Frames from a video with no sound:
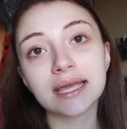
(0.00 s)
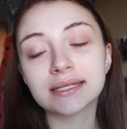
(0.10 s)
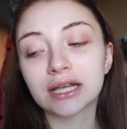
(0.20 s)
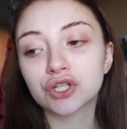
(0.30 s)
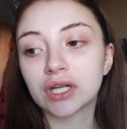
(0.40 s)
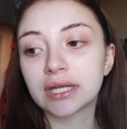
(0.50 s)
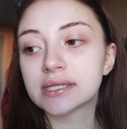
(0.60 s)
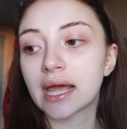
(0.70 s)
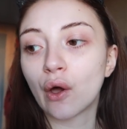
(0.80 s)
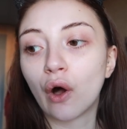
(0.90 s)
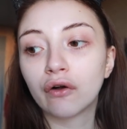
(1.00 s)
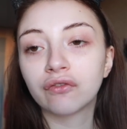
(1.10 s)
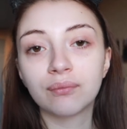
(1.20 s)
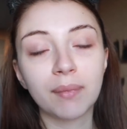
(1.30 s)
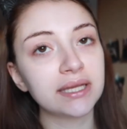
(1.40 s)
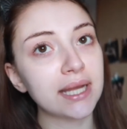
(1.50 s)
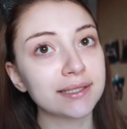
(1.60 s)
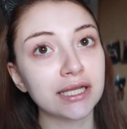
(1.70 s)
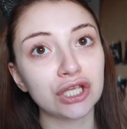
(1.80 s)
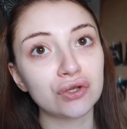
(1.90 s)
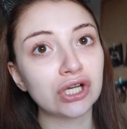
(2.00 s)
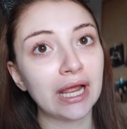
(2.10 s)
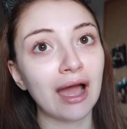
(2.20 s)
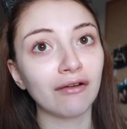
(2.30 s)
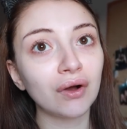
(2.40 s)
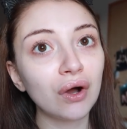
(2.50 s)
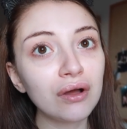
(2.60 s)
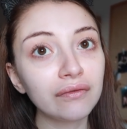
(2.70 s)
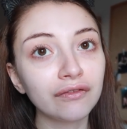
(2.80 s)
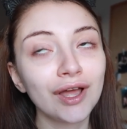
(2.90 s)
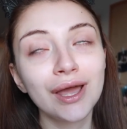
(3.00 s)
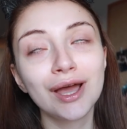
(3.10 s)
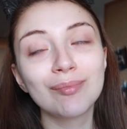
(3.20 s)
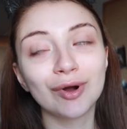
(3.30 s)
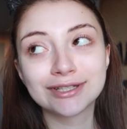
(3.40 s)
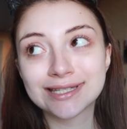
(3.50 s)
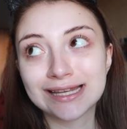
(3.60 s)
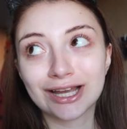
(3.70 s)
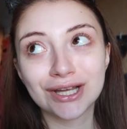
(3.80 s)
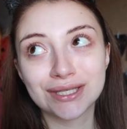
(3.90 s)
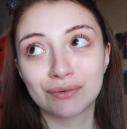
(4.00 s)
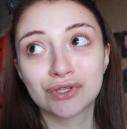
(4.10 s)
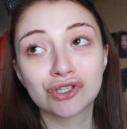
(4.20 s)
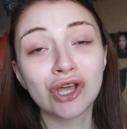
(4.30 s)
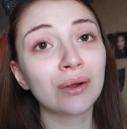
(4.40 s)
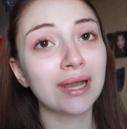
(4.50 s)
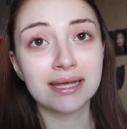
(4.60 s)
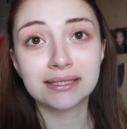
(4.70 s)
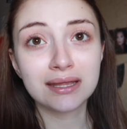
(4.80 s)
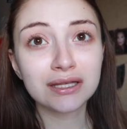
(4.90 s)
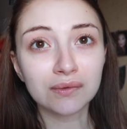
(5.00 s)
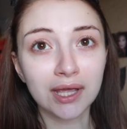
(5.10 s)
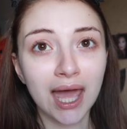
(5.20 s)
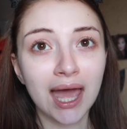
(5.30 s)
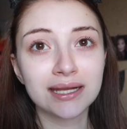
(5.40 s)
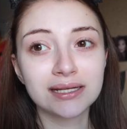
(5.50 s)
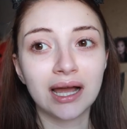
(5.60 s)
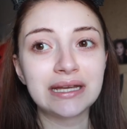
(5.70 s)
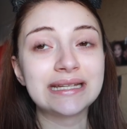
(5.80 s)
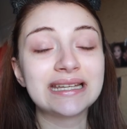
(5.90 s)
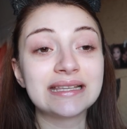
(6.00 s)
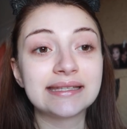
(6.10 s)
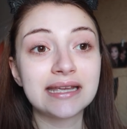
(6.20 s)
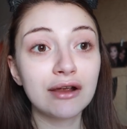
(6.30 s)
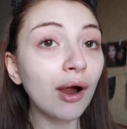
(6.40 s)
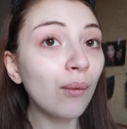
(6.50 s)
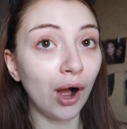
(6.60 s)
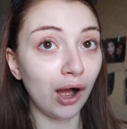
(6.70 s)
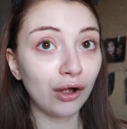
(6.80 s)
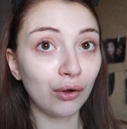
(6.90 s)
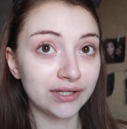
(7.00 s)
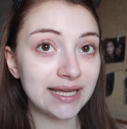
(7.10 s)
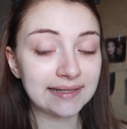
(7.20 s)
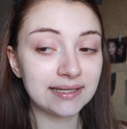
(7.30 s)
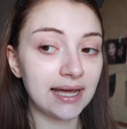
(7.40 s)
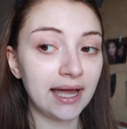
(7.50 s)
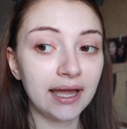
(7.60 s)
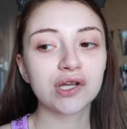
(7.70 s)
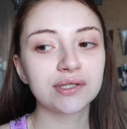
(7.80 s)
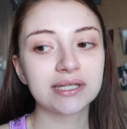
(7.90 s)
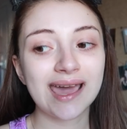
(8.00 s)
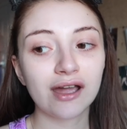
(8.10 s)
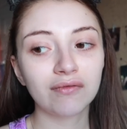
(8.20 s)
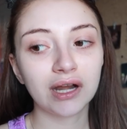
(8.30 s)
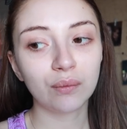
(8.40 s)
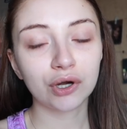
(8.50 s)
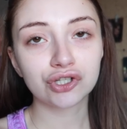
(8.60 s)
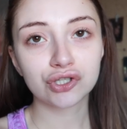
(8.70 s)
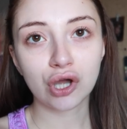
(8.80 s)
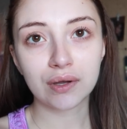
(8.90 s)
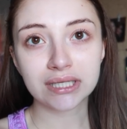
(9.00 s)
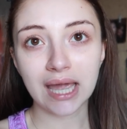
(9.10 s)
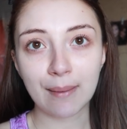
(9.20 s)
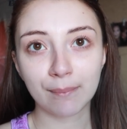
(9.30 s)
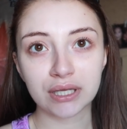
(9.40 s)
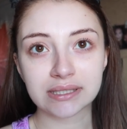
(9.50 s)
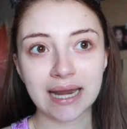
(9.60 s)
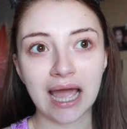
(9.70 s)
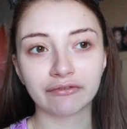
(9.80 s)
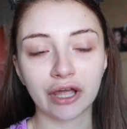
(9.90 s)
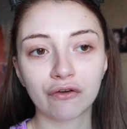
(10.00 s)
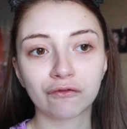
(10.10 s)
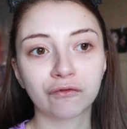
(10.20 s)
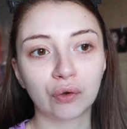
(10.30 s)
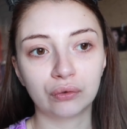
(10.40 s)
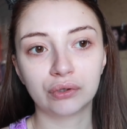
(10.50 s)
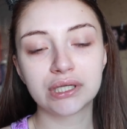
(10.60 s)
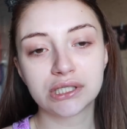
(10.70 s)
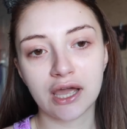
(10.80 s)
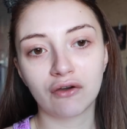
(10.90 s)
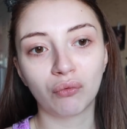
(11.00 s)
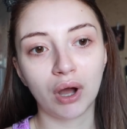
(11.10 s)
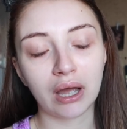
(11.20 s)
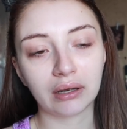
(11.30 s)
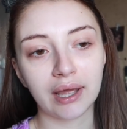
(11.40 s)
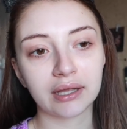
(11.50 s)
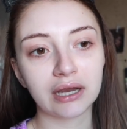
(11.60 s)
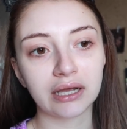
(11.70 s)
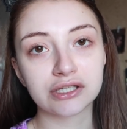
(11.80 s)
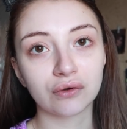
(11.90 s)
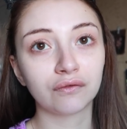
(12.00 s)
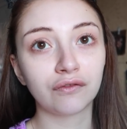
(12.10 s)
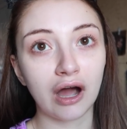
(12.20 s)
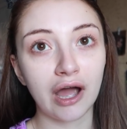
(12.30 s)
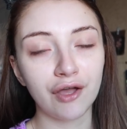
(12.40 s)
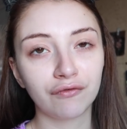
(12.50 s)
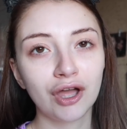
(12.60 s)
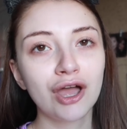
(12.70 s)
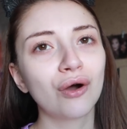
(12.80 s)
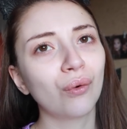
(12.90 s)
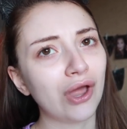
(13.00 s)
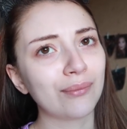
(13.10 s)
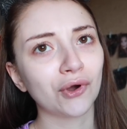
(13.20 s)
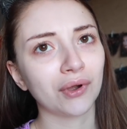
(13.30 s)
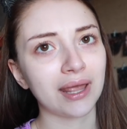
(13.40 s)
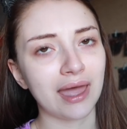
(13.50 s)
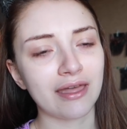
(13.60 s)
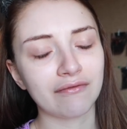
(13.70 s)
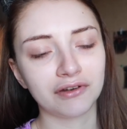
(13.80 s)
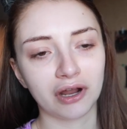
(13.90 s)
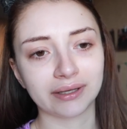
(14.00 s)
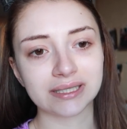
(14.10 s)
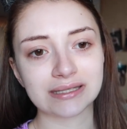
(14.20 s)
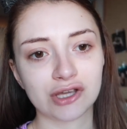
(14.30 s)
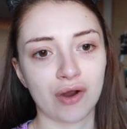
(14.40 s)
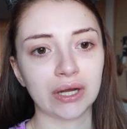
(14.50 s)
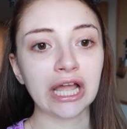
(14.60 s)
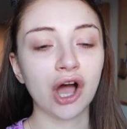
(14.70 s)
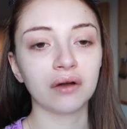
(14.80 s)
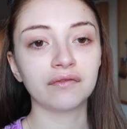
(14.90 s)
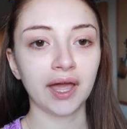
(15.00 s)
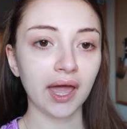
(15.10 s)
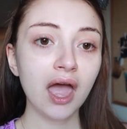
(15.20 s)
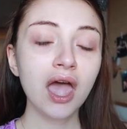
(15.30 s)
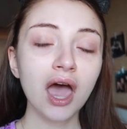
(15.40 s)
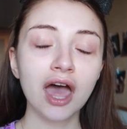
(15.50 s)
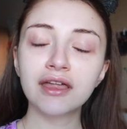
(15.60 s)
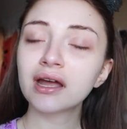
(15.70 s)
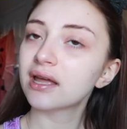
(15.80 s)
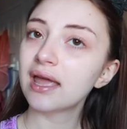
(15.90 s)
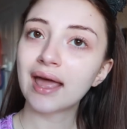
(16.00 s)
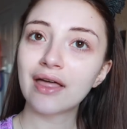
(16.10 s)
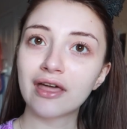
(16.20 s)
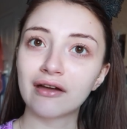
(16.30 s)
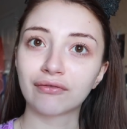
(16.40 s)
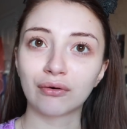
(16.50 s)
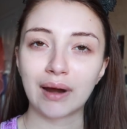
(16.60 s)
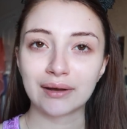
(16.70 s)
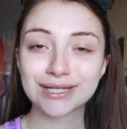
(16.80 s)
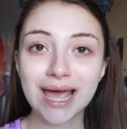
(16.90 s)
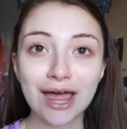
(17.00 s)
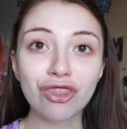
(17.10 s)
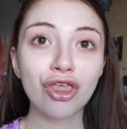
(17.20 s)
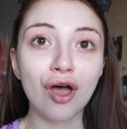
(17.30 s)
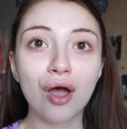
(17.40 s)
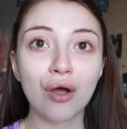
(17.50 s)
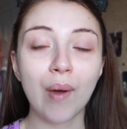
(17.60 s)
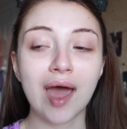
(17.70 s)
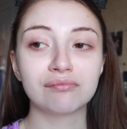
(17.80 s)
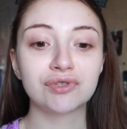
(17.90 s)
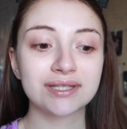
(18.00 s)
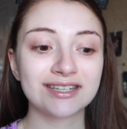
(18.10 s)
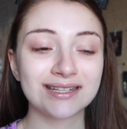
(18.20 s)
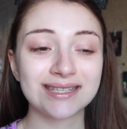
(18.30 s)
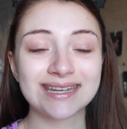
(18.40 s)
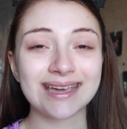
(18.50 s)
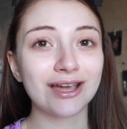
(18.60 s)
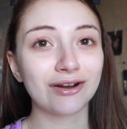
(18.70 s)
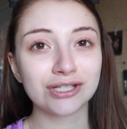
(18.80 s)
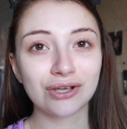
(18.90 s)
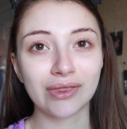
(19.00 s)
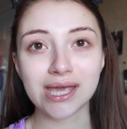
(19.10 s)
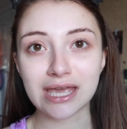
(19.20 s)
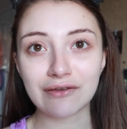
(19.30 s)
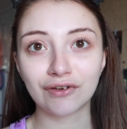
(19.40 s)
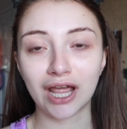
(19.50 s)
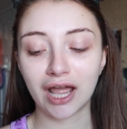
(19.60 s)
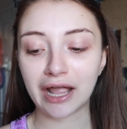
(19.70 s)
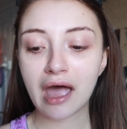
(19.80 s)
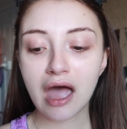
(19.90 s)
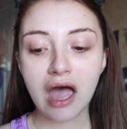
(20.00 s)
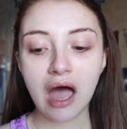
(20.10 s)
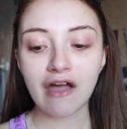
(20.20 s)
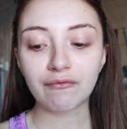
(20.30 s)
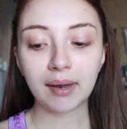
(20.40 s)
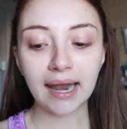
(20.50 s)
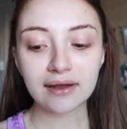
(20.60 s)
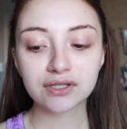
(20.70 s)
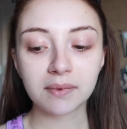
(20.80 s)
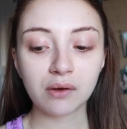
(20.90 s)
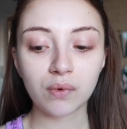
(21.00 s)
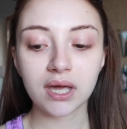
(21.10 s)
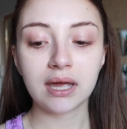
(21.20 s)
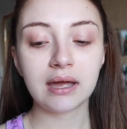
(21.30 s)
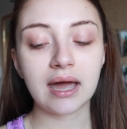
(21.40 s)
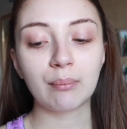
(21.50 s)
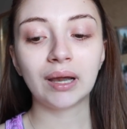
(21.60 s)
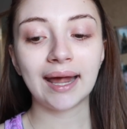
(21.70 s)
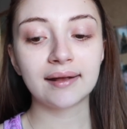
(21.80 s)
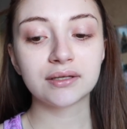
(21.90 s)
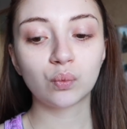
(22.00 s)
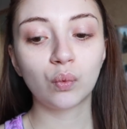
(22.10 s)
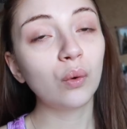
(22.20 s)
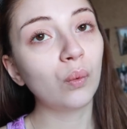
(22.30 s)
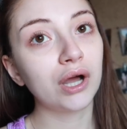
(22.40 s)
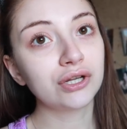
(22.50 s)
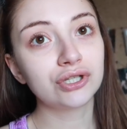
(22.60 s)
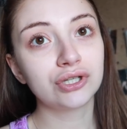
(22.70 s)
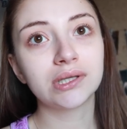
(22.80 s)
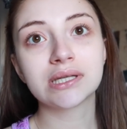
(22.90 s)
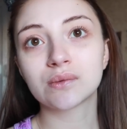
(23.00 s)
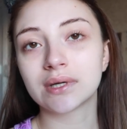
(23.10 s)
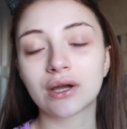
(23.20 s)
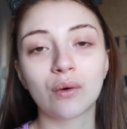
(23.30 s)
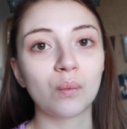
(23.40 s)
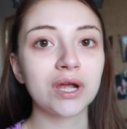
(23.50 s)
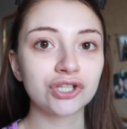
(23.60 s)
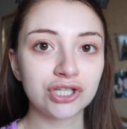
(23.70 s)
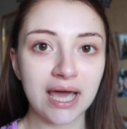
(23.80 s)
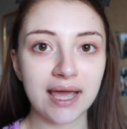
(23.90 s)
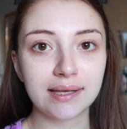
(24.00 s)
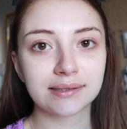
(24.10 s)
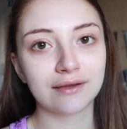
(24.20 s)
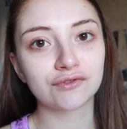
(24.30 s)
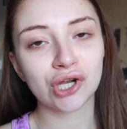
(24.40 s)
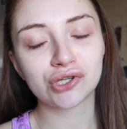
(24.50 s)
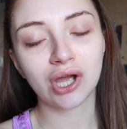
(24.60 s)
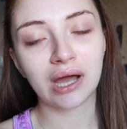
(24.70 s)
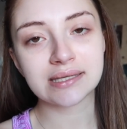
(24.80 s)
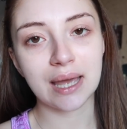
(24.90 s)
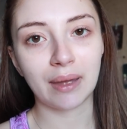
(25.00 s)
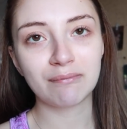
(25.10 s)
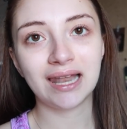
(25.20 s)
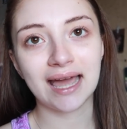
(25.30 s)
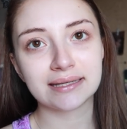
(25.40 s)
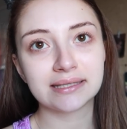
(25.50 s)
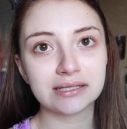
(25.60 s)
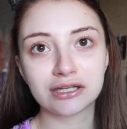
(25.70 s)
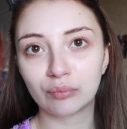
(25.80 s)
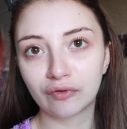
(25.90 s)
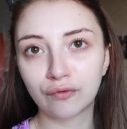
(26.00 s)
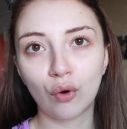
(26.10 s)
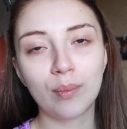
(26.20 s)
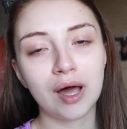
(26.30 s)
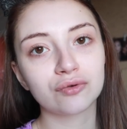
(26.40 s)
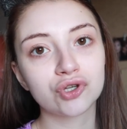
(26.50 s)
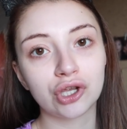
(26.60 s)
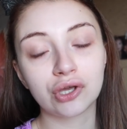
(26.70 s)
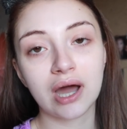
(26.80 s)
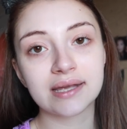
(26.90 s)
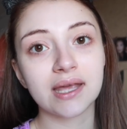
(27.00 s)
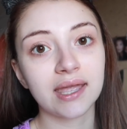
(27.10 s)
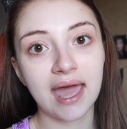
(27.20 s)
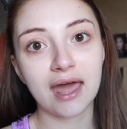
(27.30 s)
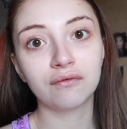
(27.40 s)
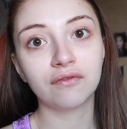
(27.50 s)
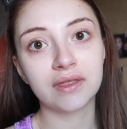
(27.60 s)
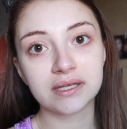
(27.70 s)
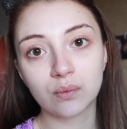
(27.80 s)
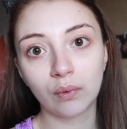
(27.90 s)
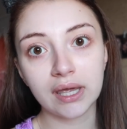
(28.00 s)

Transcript: Today's actually a day off. Mondays I usually have off, but honestly guys, I was so lazy this weekend. I did zero work on Saturday, so today I really want to just go into campus and have like a full day of work, like 9 till 5, although I'm not going to get there for 9 because it's currently 8:30. I think I can get there for around 10 though, and I'm just going to stay there until the evening. I've planned my week and planned what work to do this week on which days. I've showed you guys my planner system before, but I'll show you guys again for this